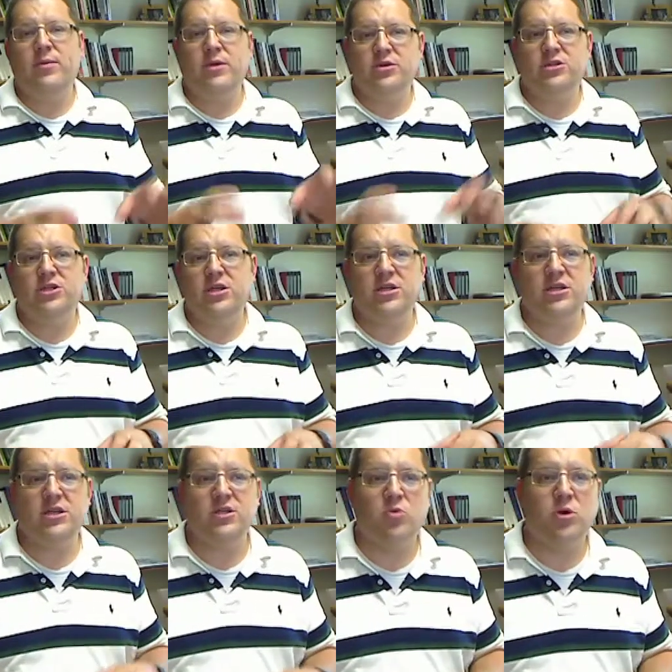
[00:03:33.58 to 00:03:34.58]
why I'm introducing you
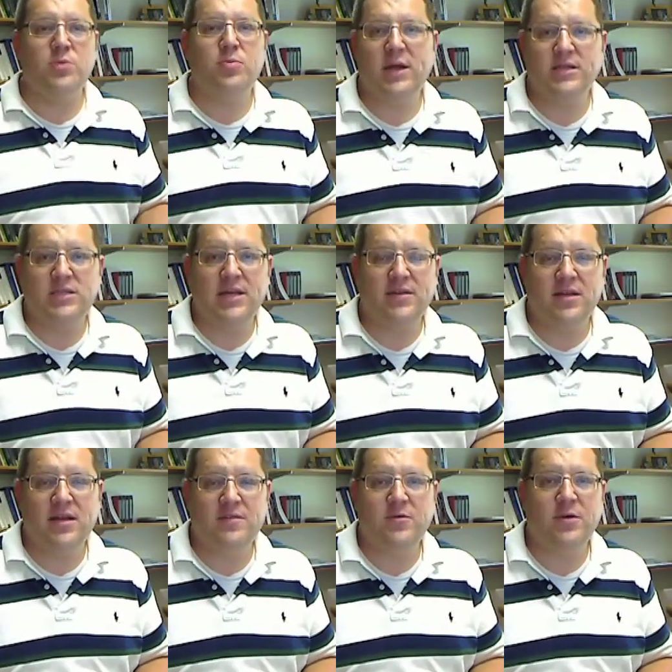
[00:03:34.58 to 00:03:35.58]
to this WordPress site
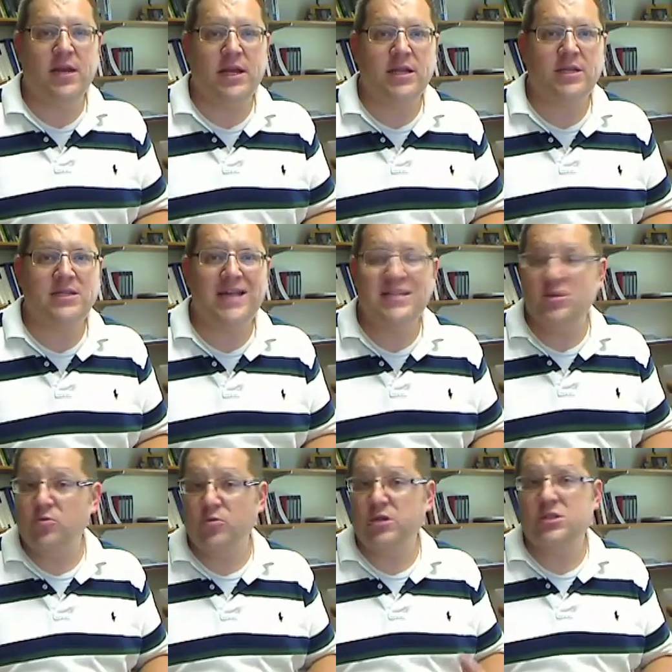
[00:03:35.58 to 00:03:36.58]
that I've created is
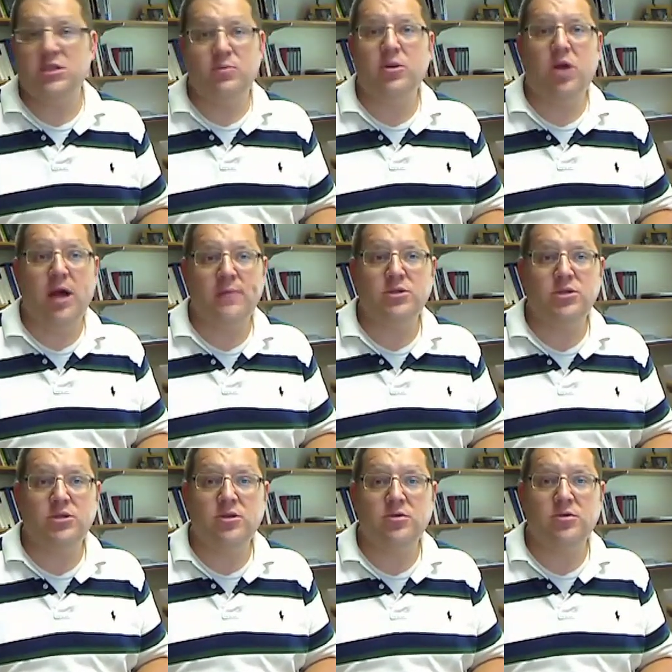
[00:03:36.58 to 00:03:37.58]
that's a real simple
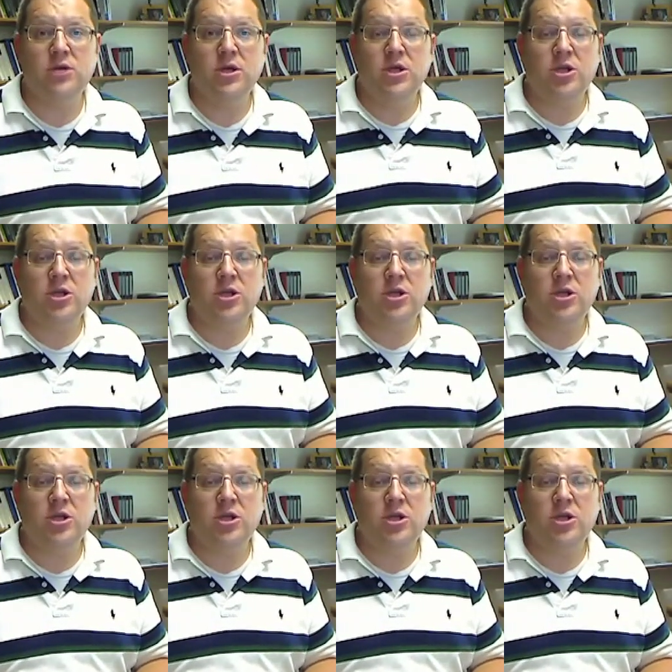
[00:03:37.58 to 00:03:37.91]
option, too.